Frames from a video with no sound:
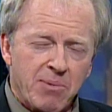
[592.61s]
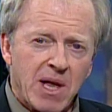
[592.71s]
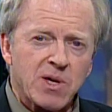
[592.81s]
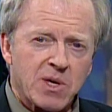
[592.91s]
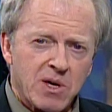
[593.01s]

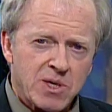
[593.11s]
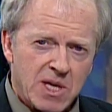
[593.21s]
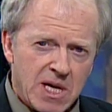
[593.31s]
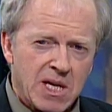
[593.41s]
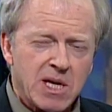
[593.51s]
plus there's an
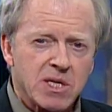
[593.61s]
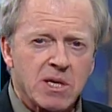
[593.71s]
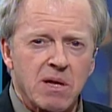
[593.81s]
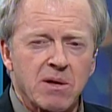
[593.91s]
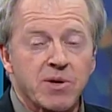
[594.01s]

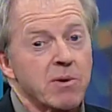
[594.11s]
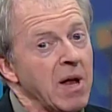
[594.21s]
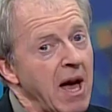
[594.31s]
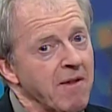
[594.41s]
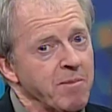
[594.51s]
additional
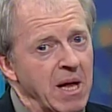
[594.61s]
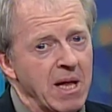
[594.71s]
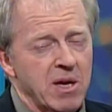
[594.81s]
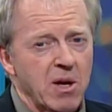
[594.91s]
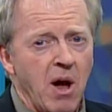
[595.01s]
$2.5
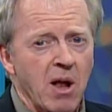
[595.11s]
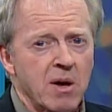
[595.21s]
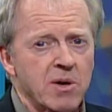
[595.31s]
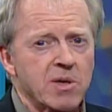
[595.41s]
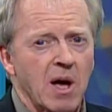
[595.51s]
billion
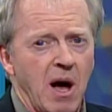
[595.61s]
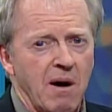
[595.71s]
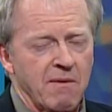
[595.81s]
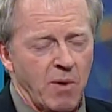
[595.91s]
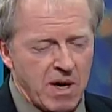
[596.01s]

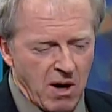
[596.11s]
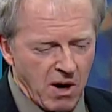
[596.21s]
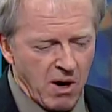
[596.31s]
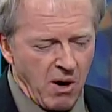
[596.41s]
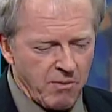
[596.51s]
of what are
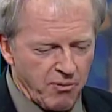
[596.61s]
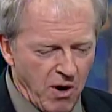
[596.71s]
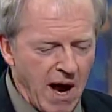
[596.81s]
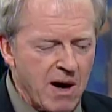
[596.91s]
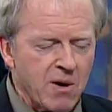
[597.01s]
called
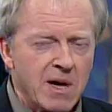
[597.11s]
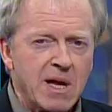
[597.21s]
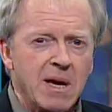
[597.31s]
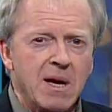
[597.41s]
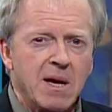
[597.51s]

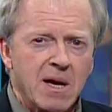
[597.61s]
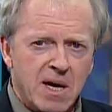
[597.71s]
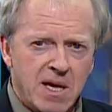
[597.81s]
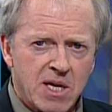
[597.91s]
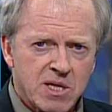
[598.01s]
priority
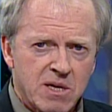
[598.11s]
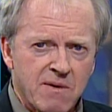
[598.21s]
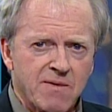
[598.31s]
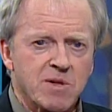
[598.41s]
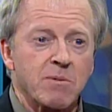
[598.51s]

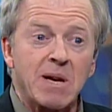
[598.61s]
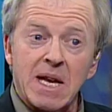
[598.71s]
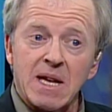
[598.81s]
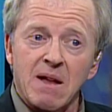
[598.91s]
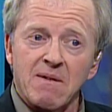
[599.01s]
initiatives to be
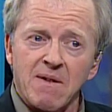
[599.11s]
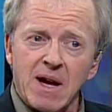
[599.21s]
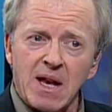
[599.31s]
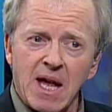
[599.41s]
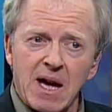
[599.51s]

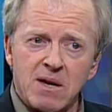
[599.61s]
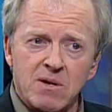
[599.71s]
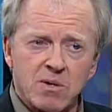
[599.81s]
identified later.